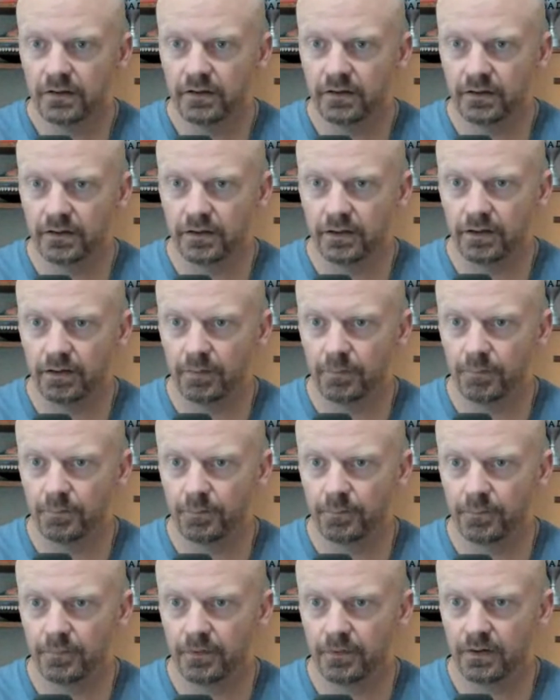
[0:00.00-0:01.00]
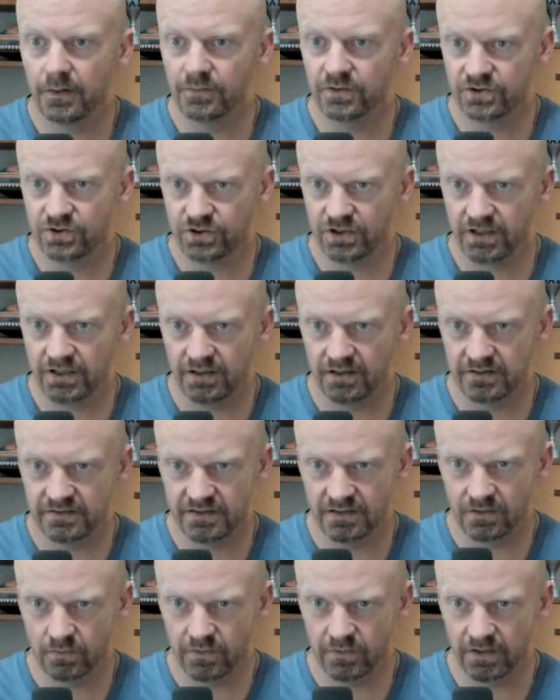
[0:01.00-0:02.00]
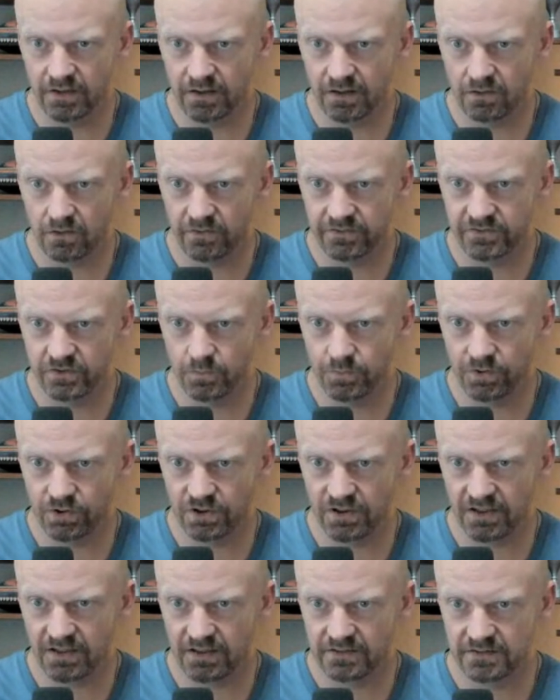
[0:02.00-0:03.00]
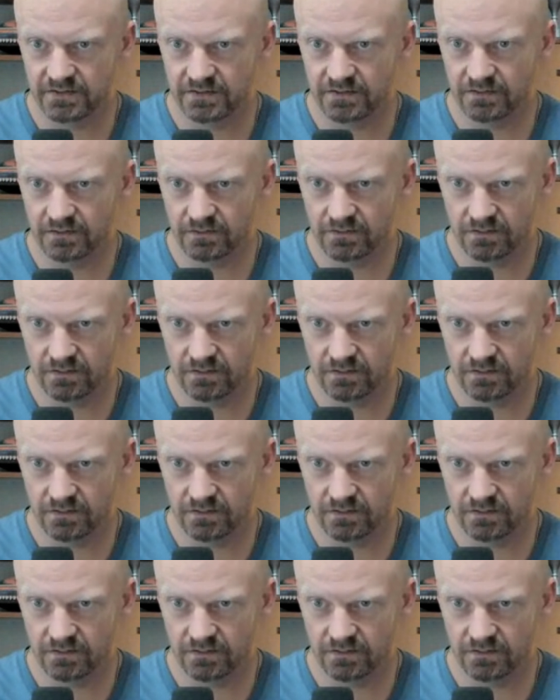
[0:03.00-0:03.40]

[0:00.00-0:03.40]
I'm just checking to see that we got all the super chats.